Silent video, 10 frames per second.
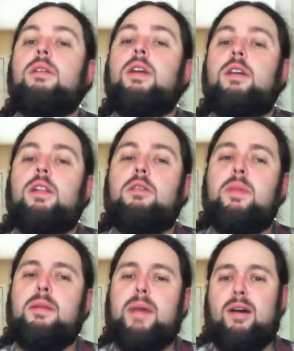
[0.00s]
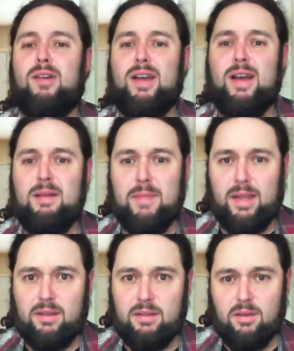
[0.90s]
talk a little bit about comics.